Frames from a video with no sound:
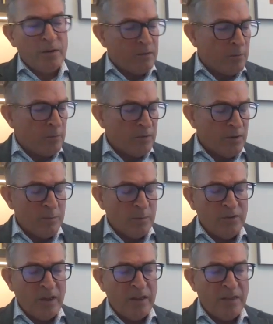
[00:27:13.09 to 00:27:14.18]
I think we'll talk about
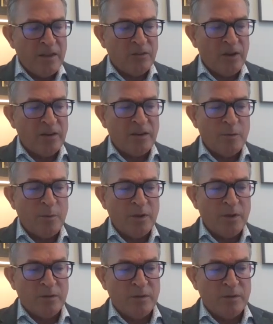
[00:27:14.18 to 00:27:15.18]
setting the agenda, but